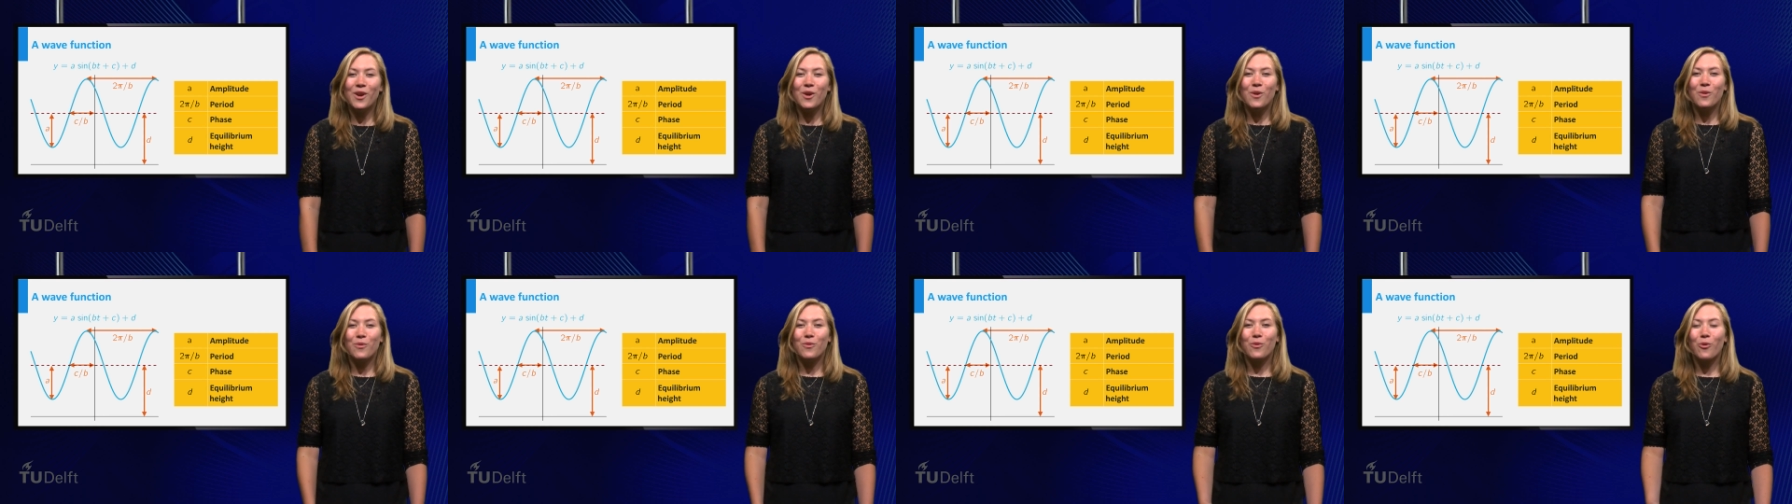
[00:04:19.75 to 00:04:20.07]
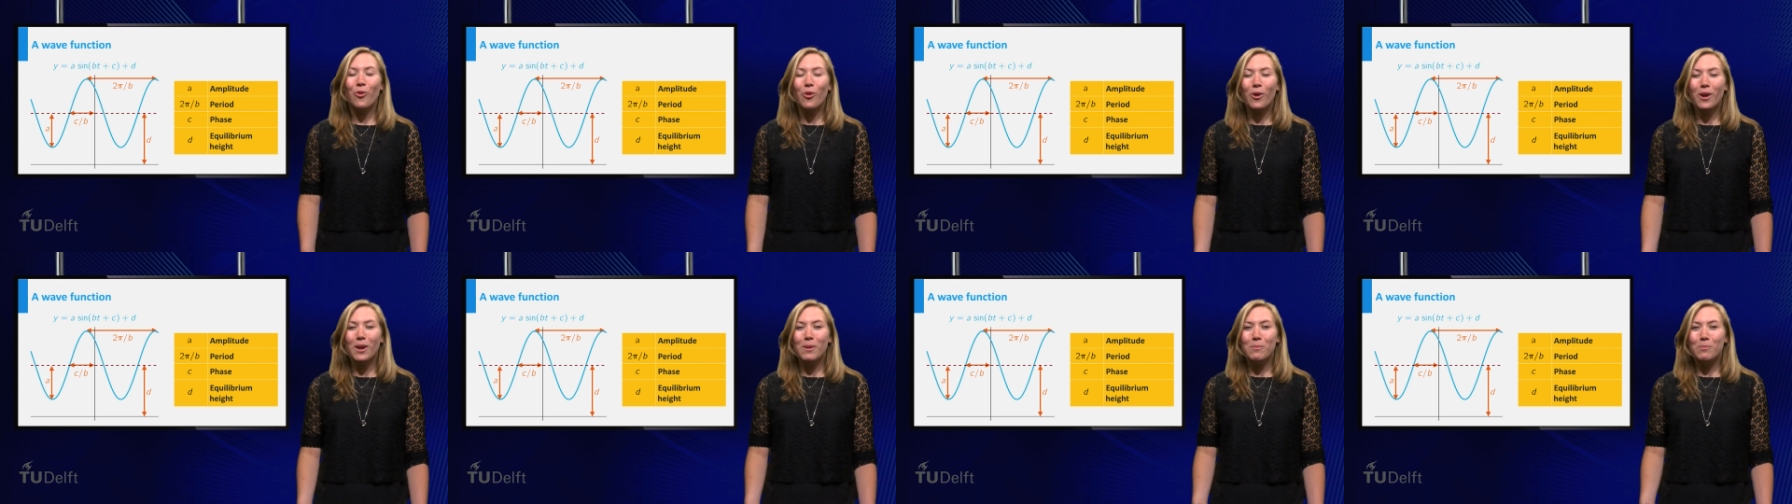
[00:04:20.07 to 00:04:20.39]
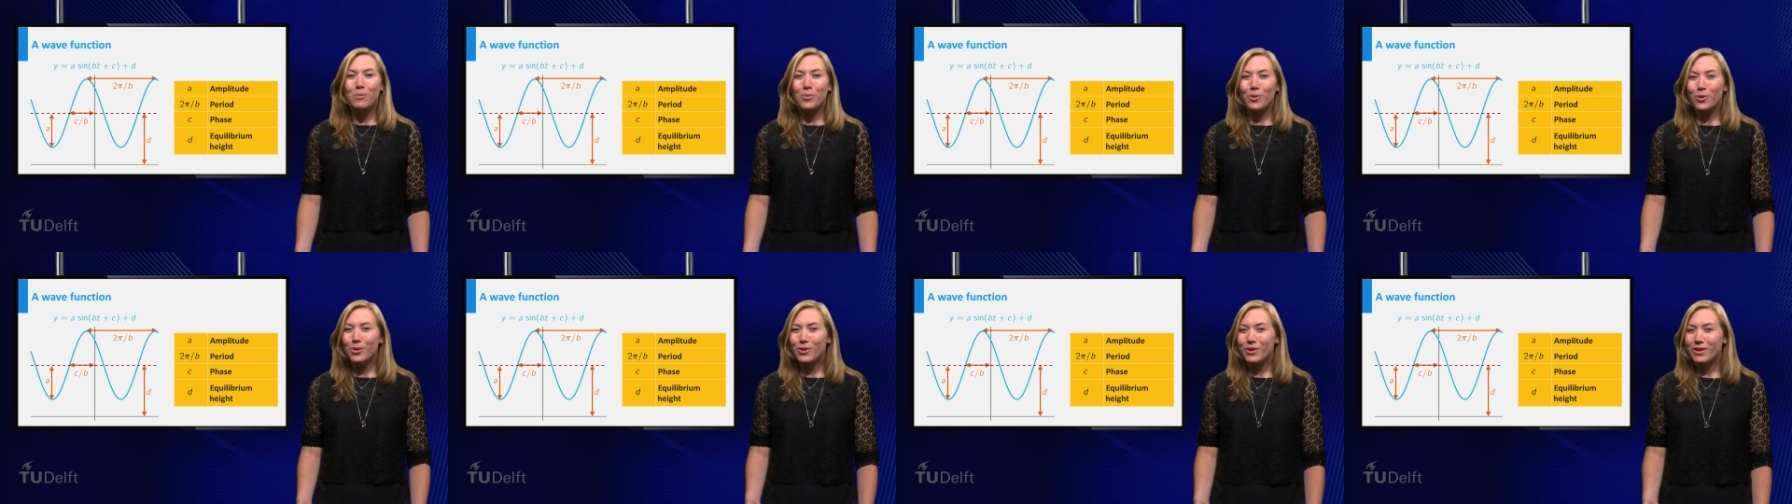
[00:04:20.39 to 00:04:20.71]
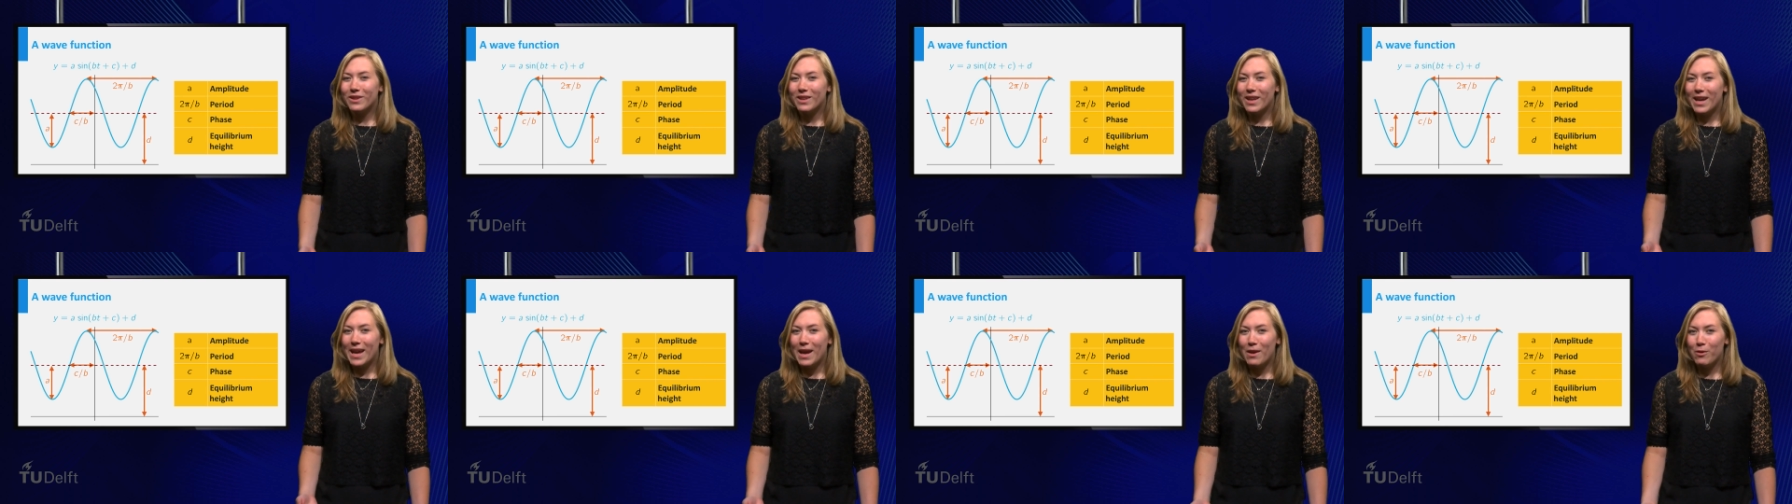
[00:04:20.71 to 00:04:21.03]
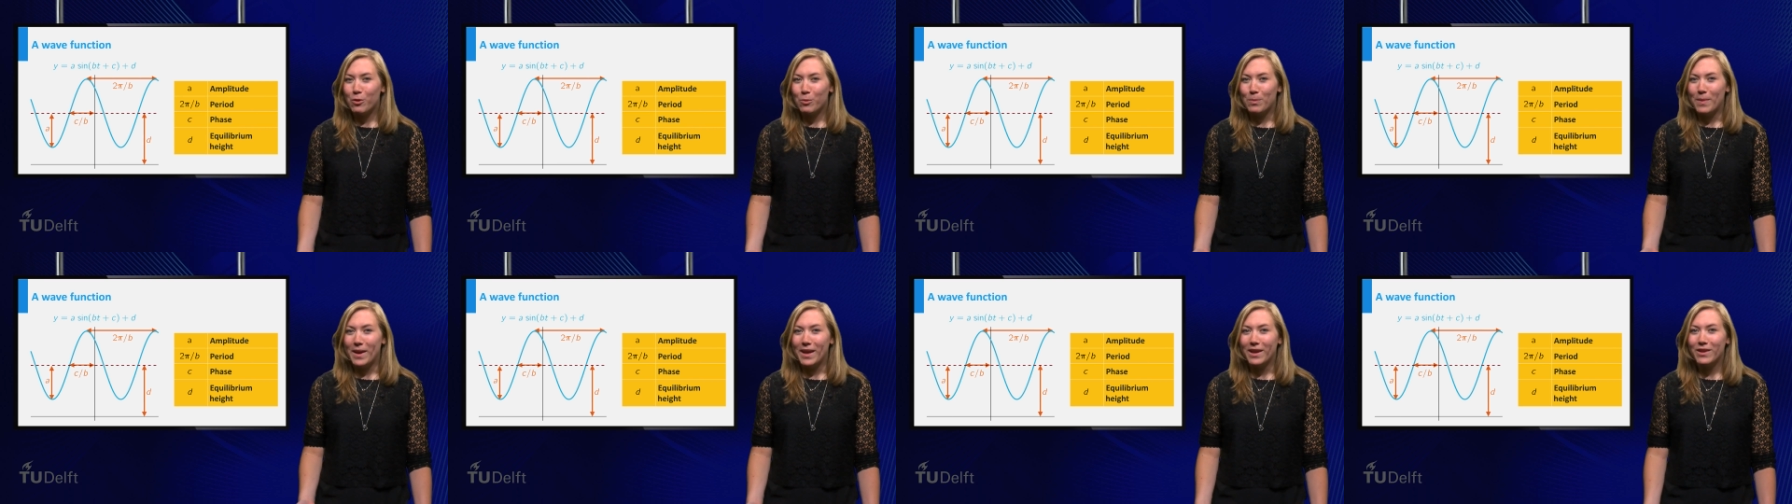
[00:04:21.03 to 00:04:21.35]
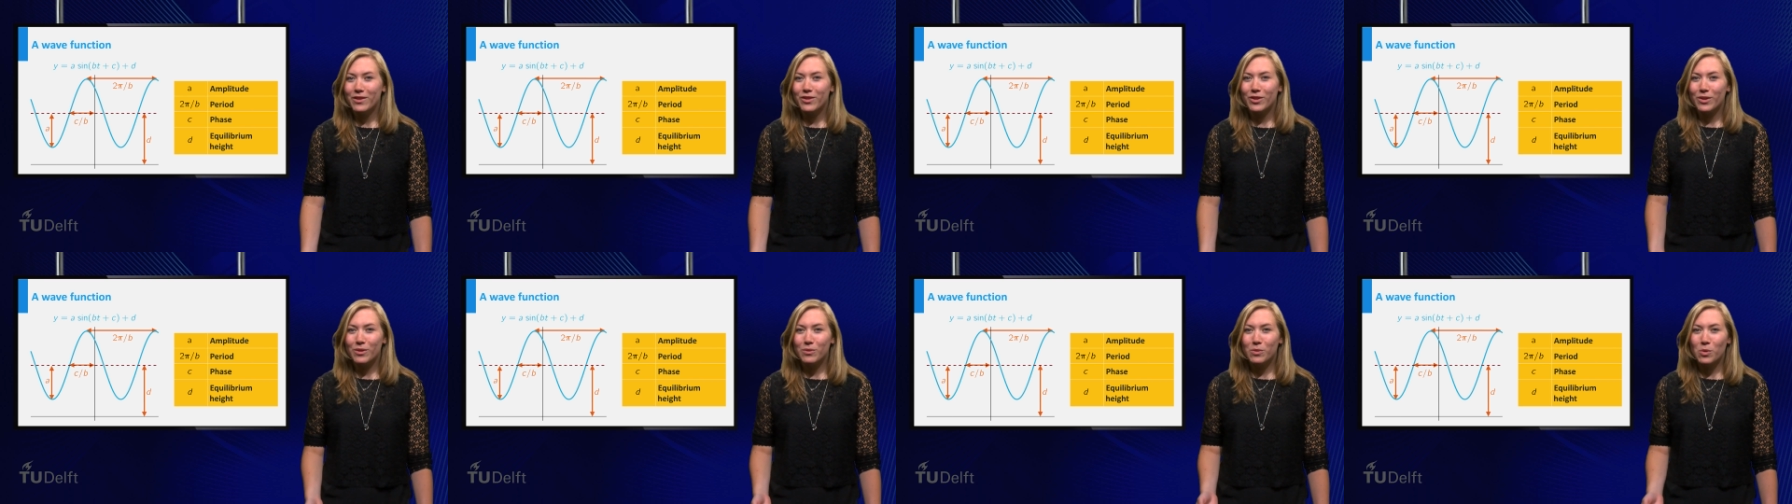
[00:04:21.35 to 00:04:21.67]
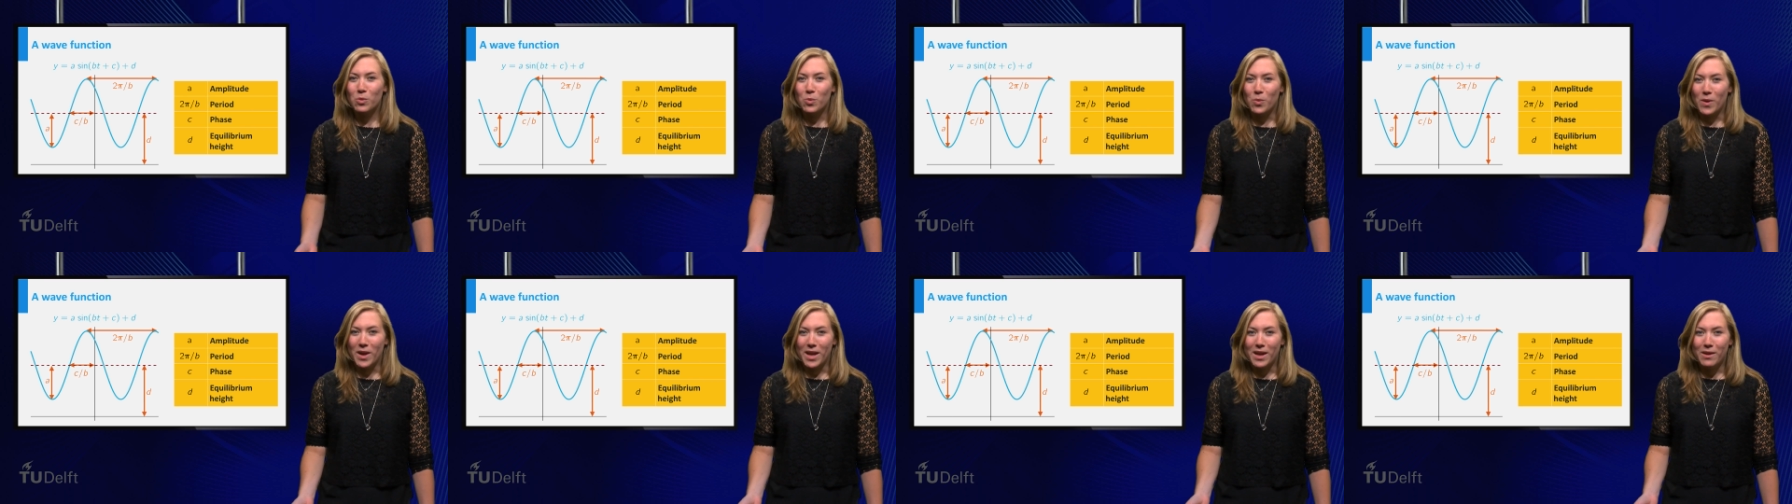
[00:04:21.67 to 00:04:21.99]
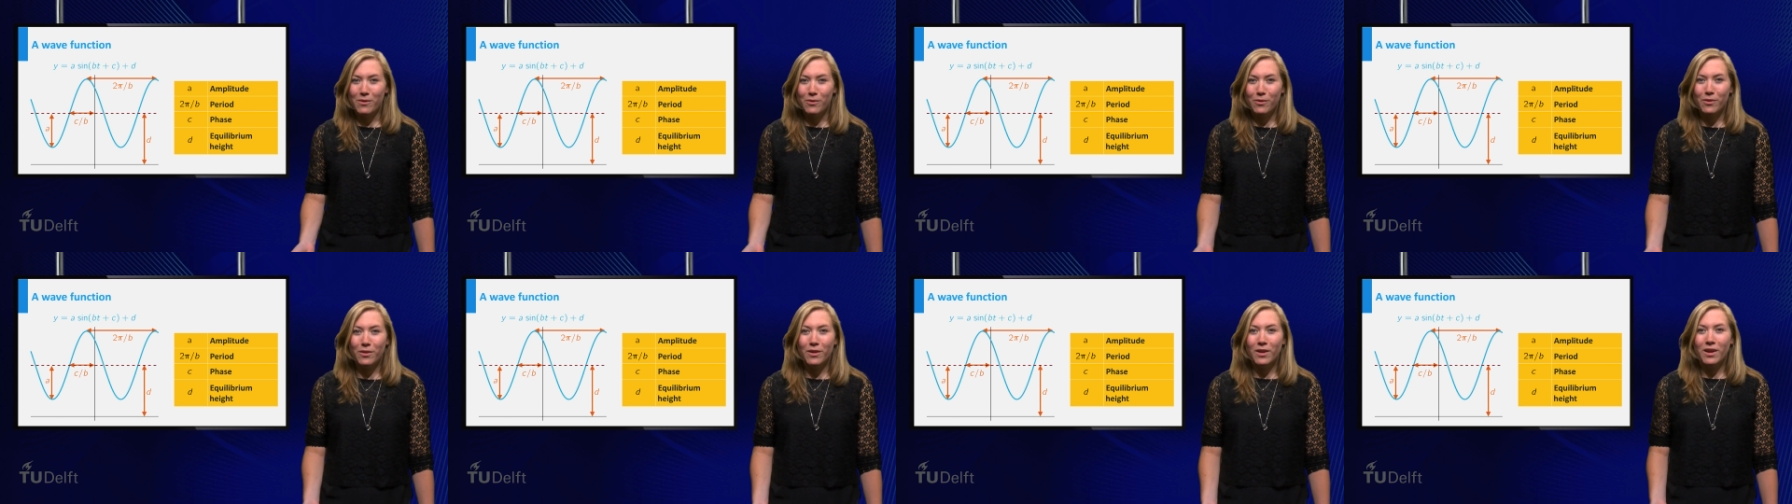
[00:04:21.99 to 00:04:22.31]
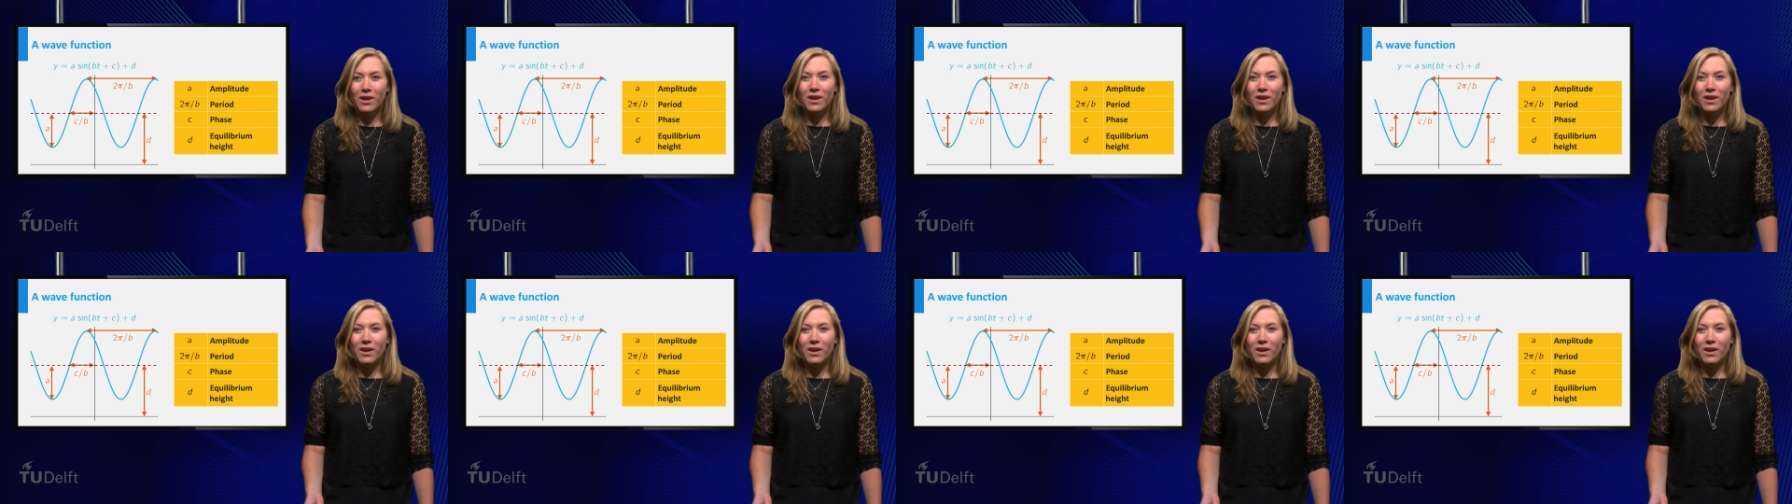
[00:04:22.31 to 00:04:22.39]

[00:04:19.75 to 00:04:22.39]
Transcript: Four important aspects of a wave